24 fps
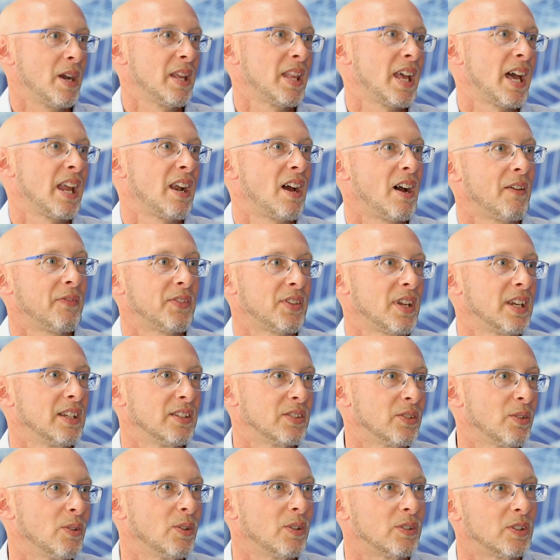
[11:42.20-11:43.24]
by that
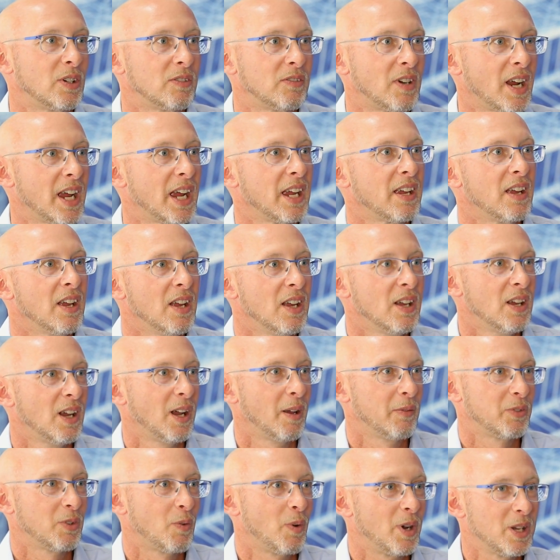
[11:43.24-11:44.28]
off-site solar array.
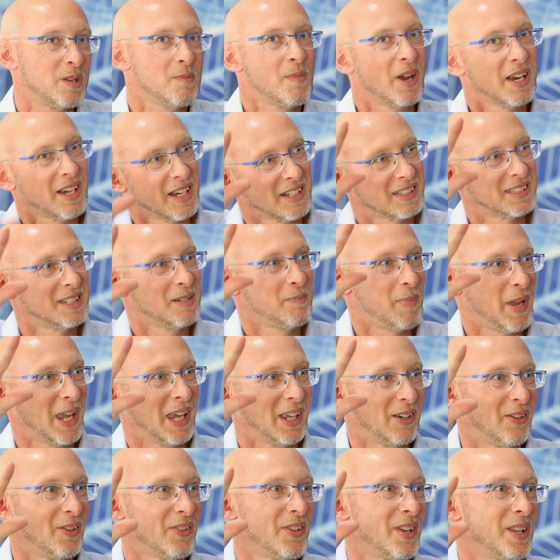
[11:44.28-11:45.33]
So while you might not see
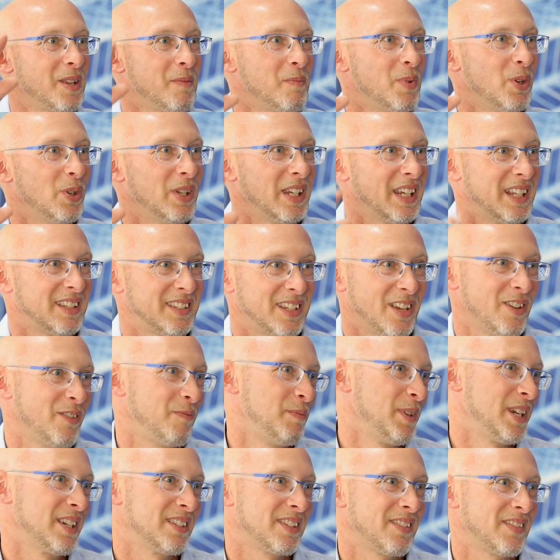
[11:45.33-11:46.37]
panels on the building
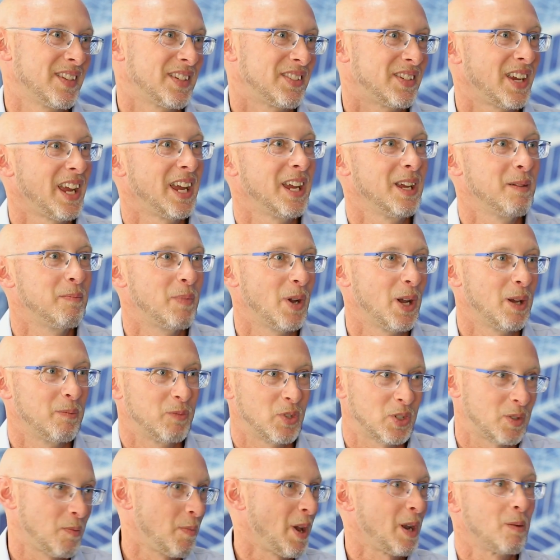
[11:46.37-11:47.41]
itself because of the shape,
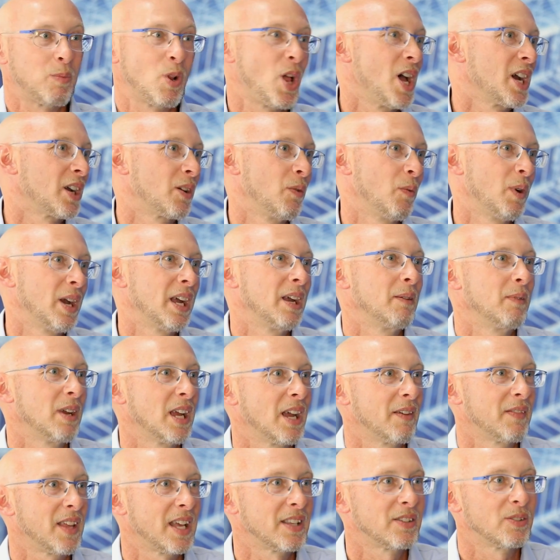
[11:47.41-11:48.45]
just about a block away we
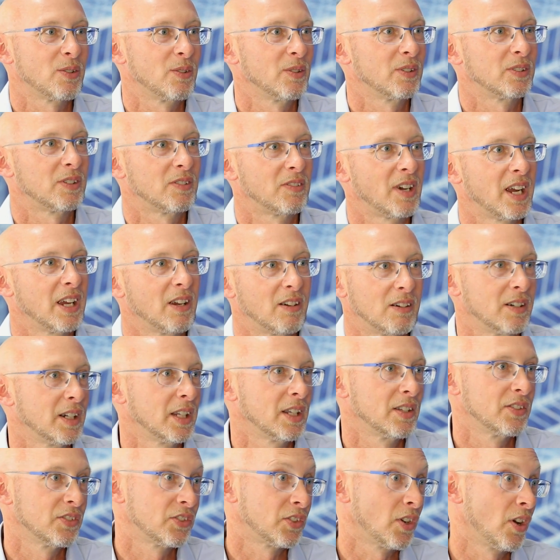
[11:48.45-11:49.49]
have that solar array
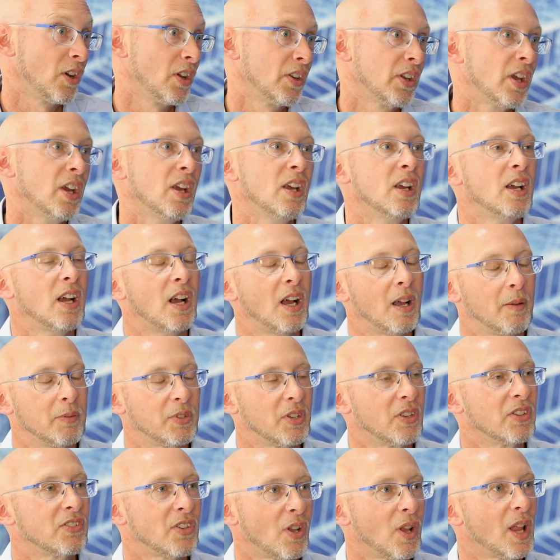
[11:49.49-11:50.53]
already installed.
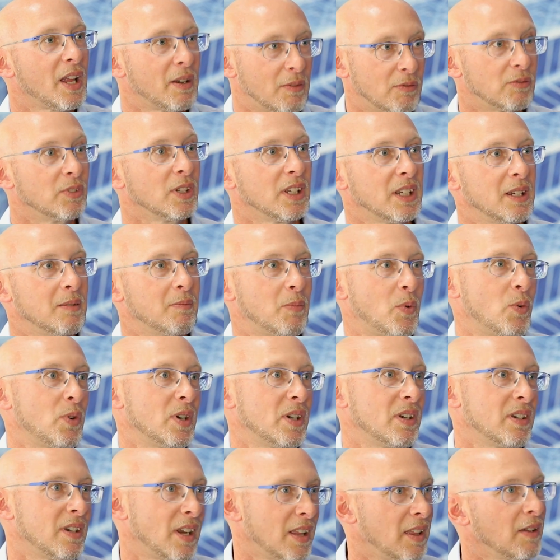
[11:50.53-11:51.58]
So there's a lot of really
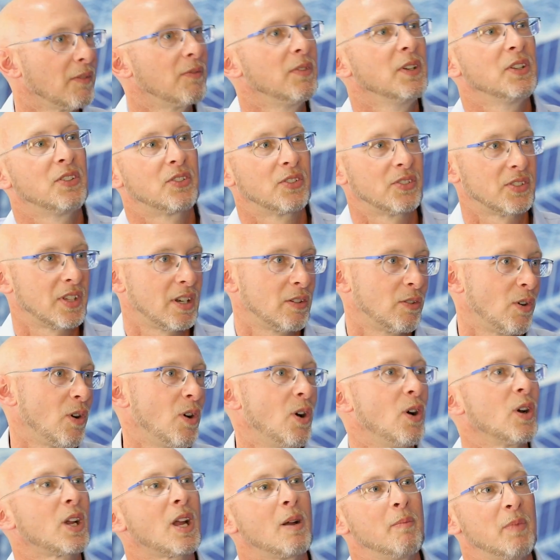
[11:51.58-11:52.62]
important, I think, features that are
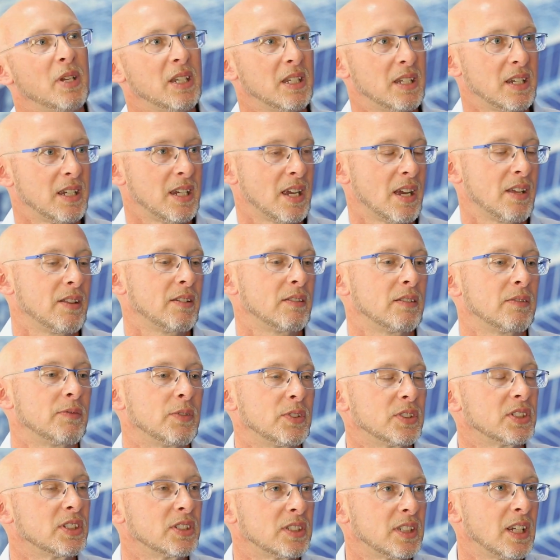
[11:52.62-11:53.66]
all coming together
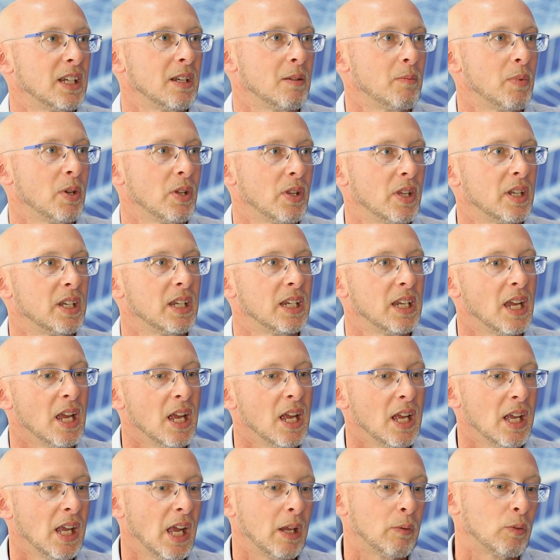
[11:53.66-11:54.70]
for sustainability.
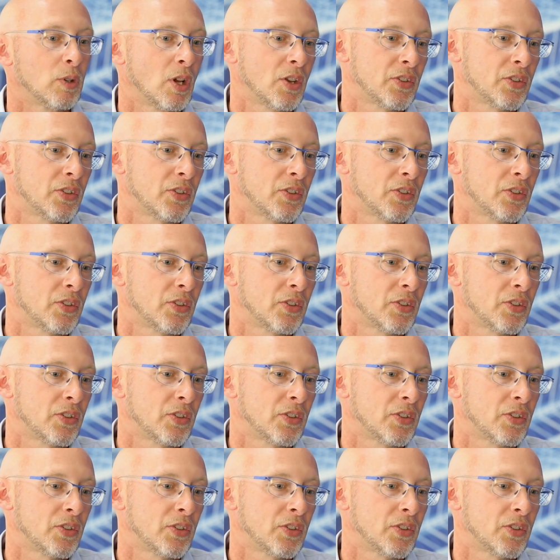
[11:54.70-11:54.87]
And we're